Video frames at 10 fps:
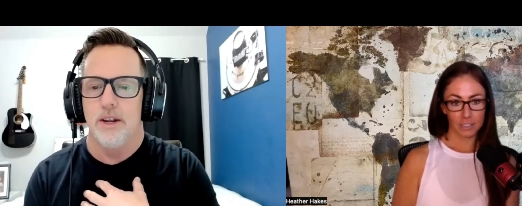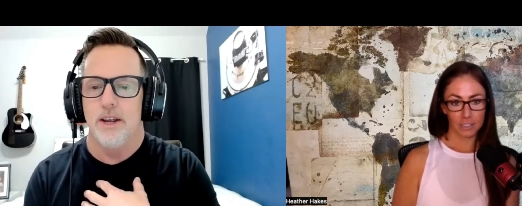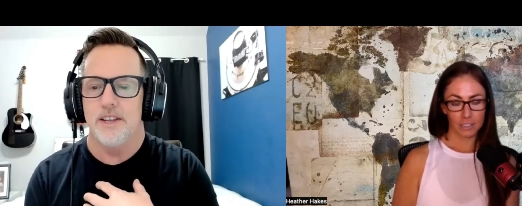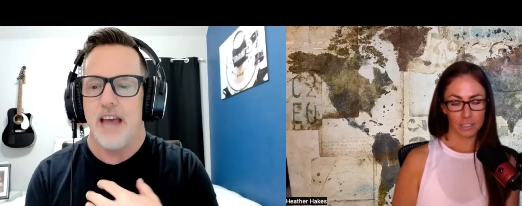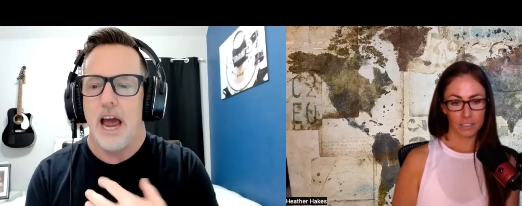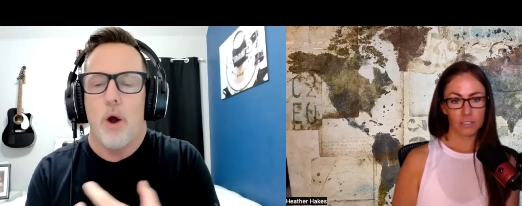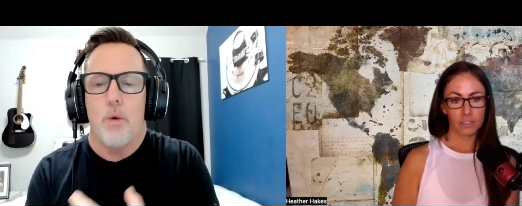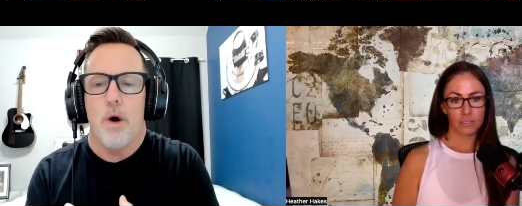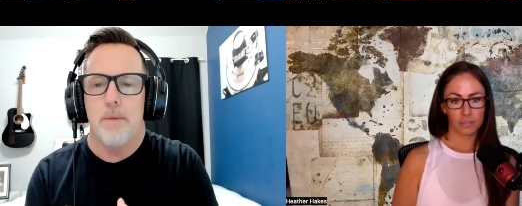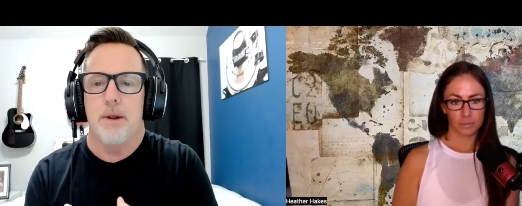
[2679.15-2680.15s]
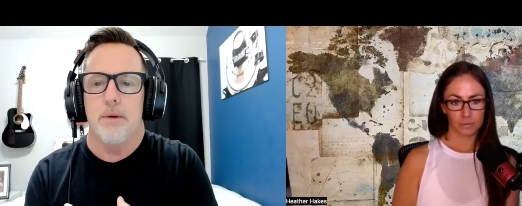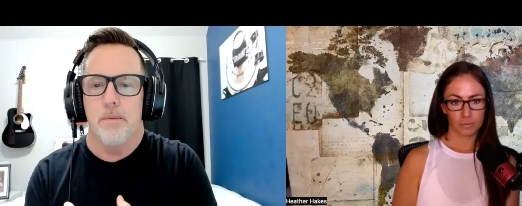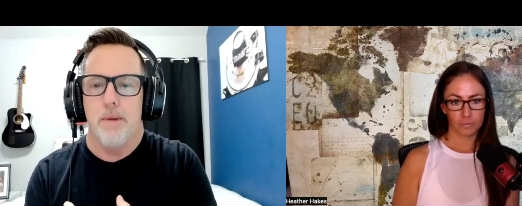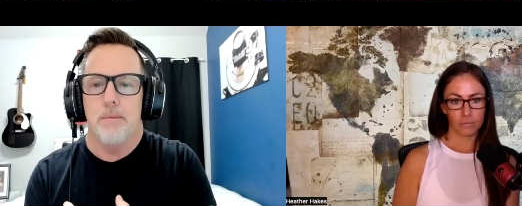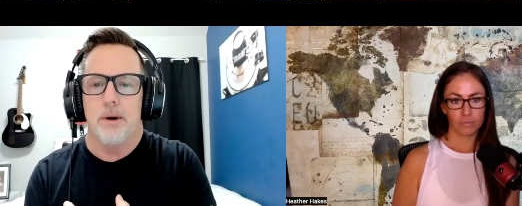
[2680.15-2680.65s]
Speaker 1: It's how I want to be
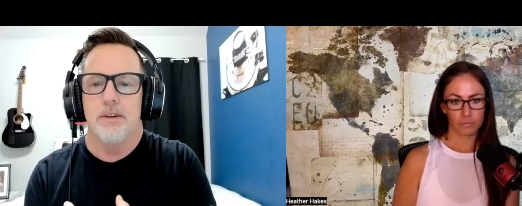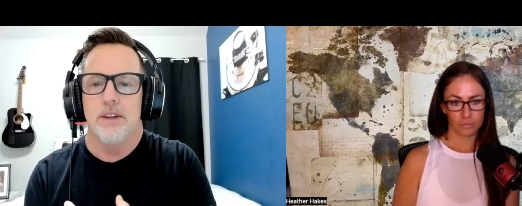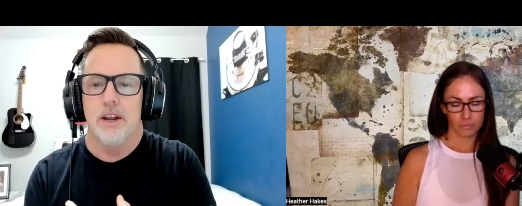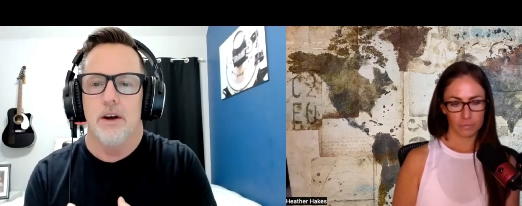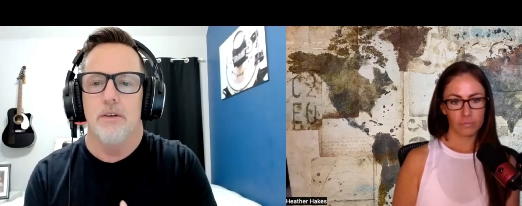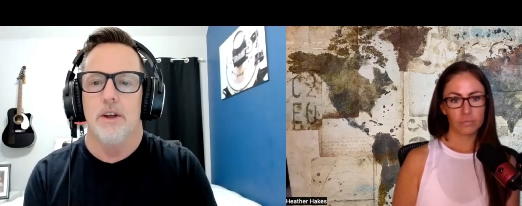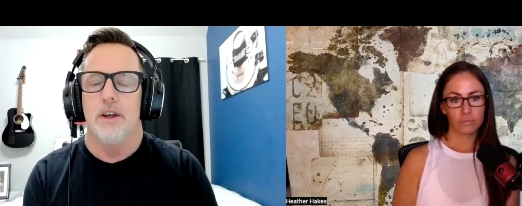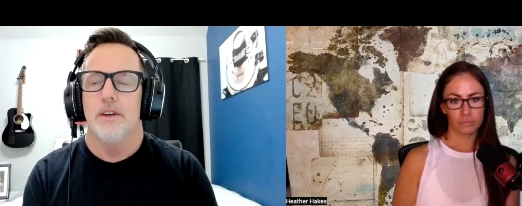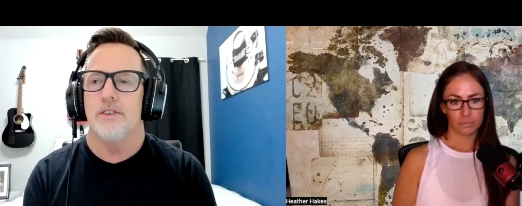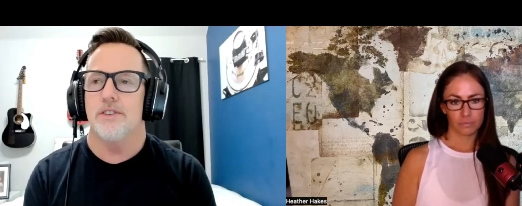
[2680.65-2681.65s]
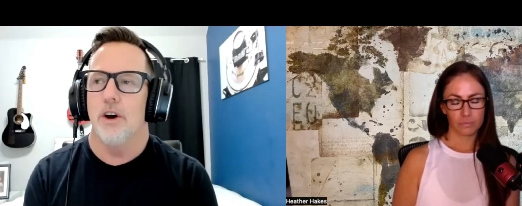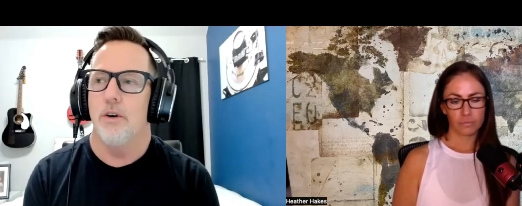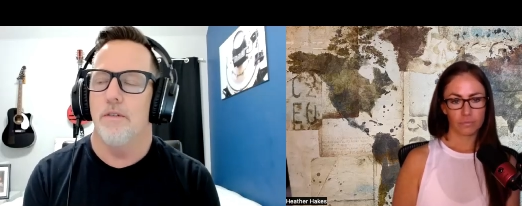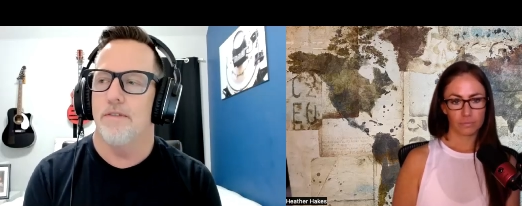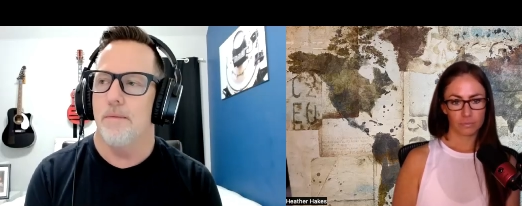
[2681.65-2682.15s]
remembered, you know?
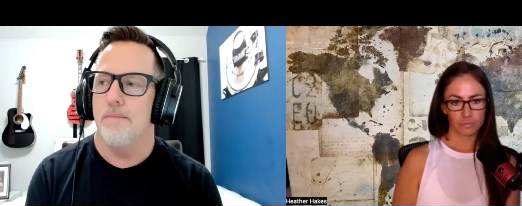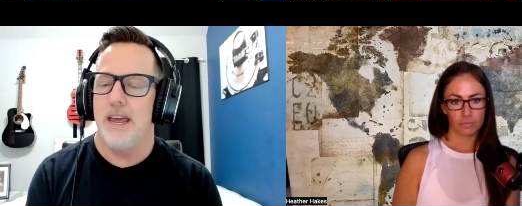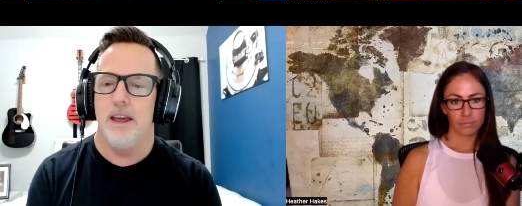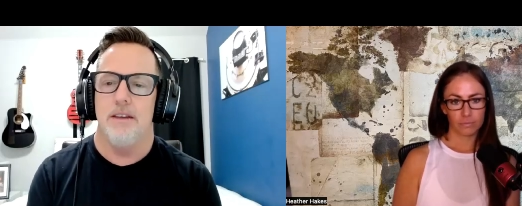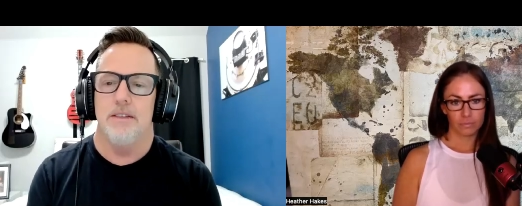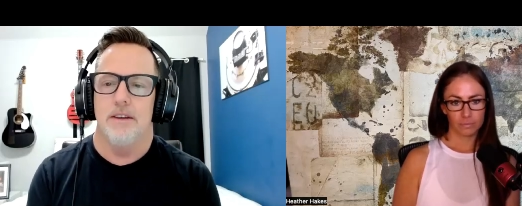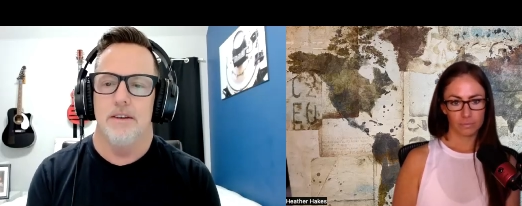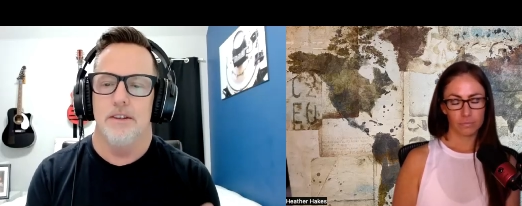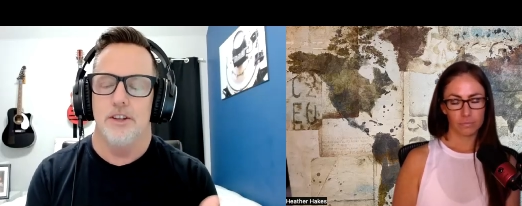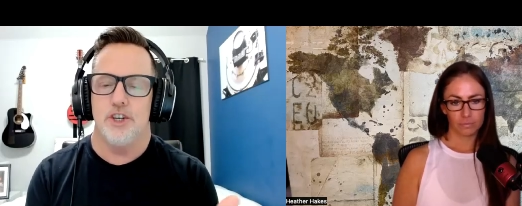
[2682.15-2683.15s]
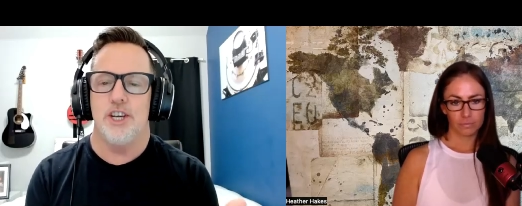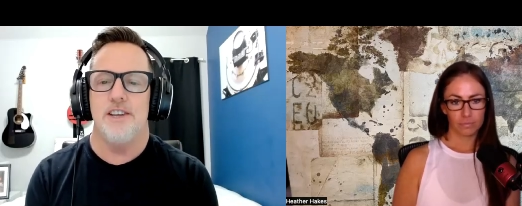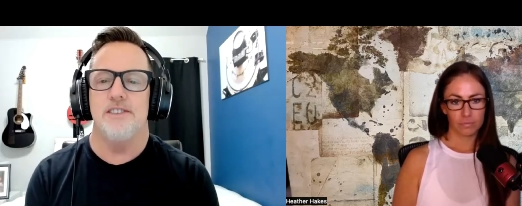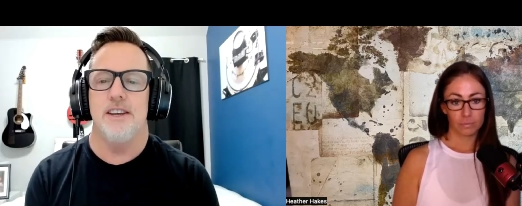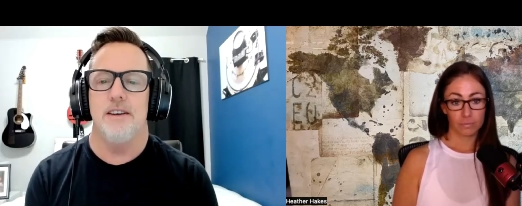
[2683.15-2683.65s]
So for me, the the
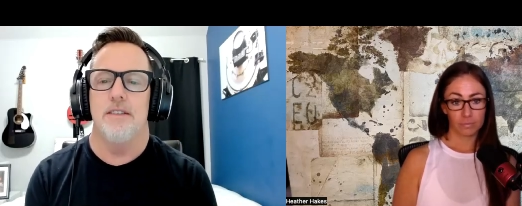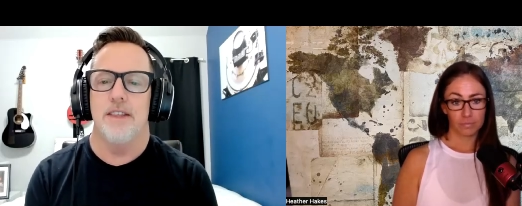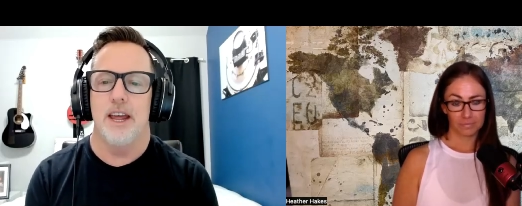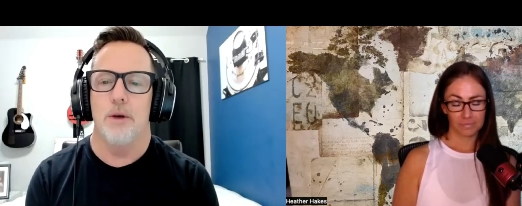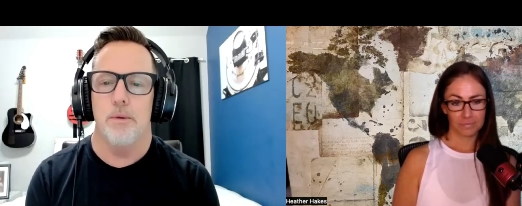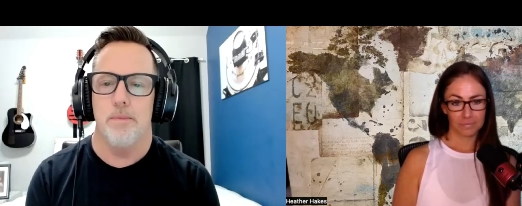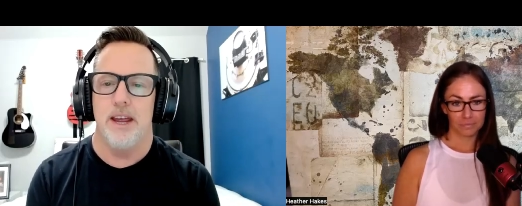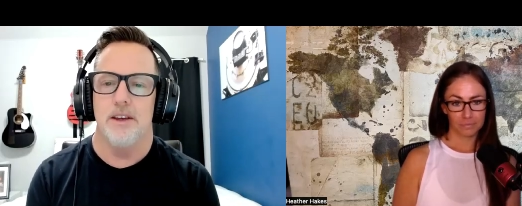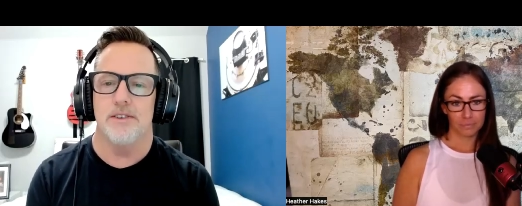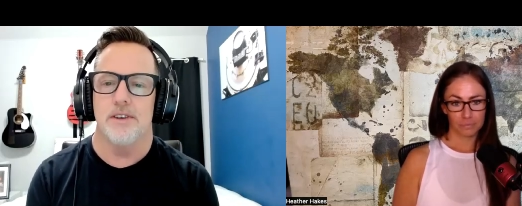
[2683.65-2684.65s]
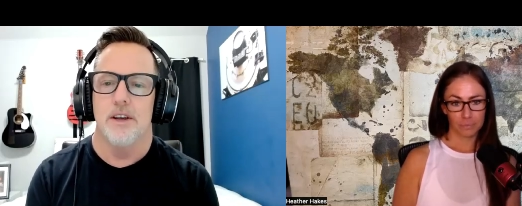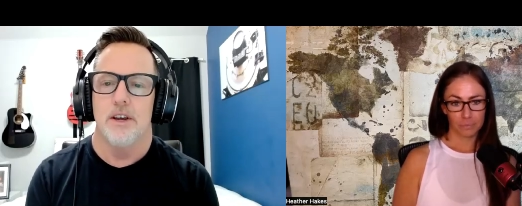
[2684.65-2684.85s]
cheesy thing would be is,